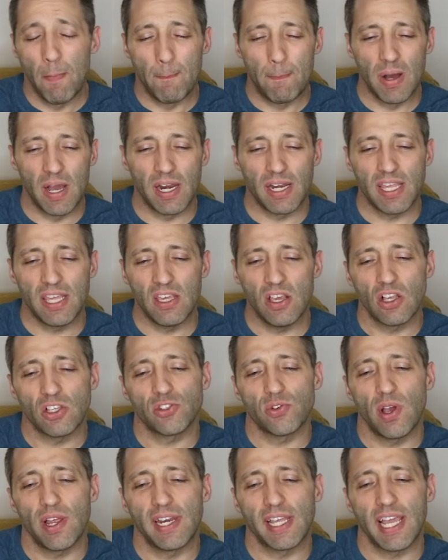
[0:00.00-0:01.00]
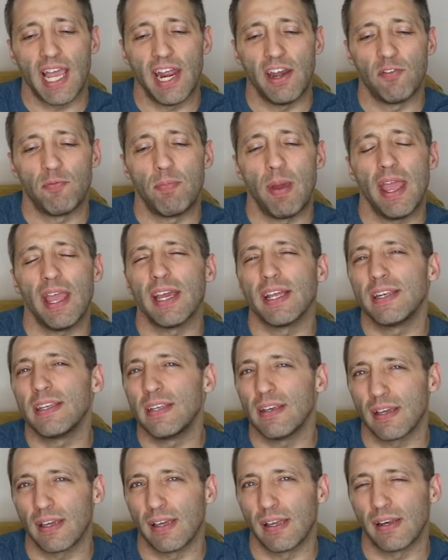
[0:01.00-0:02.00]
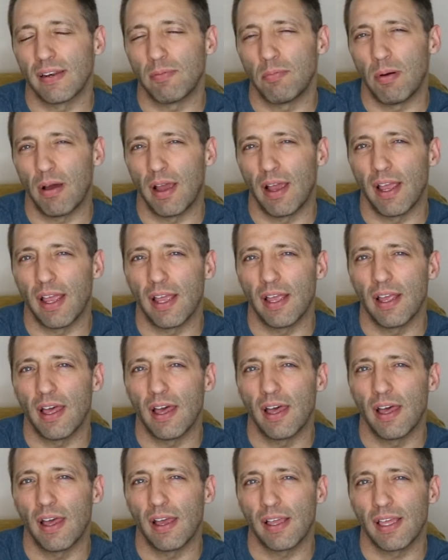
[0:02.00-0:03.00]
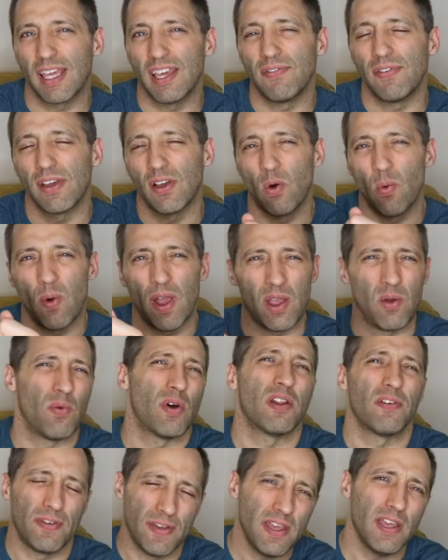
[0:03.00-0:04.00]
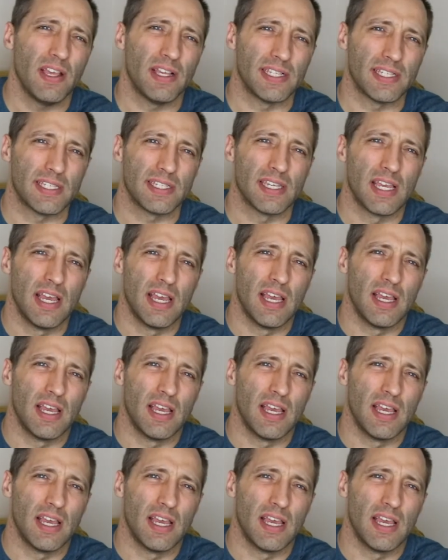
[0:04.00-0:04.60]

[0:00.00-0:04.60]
but he also had to kind of pay a ticket by giving away one of his